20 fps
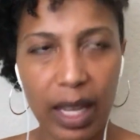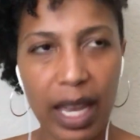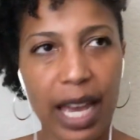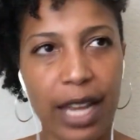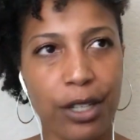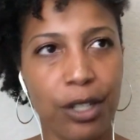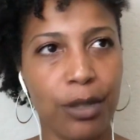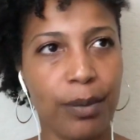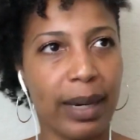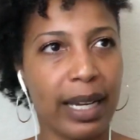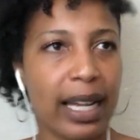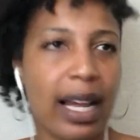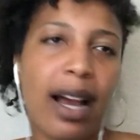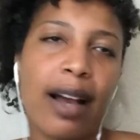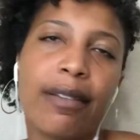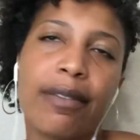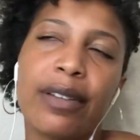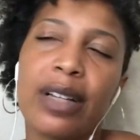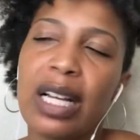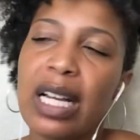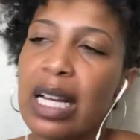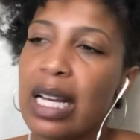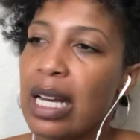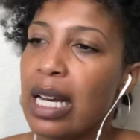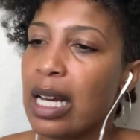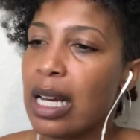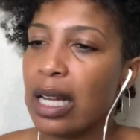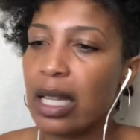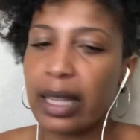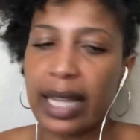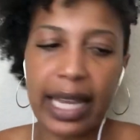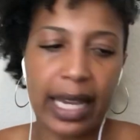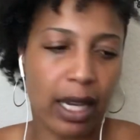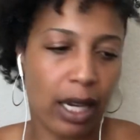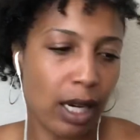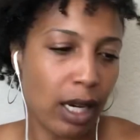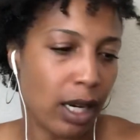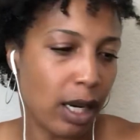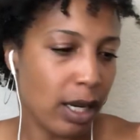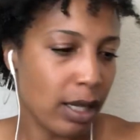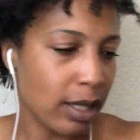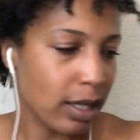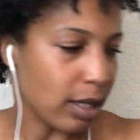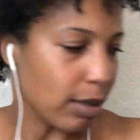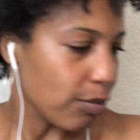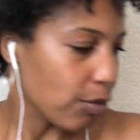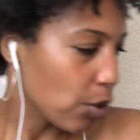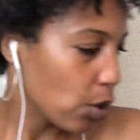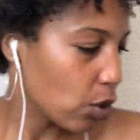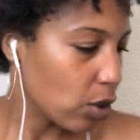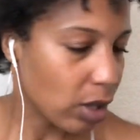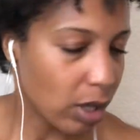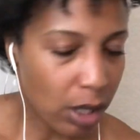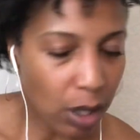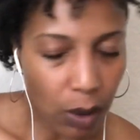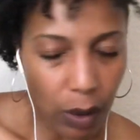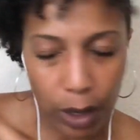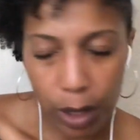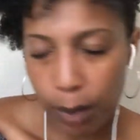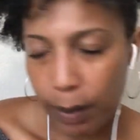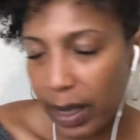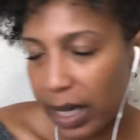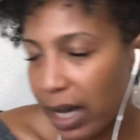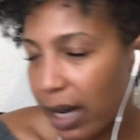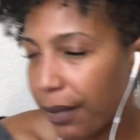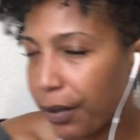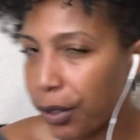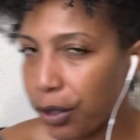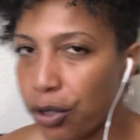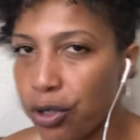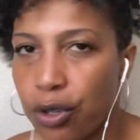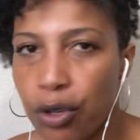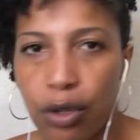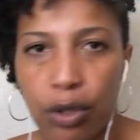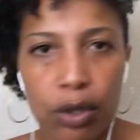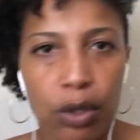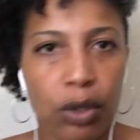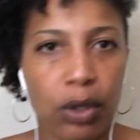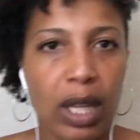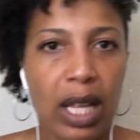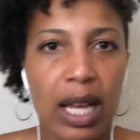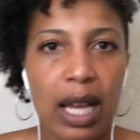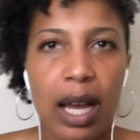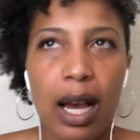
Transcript: And you might have like some music going, you might have your journal,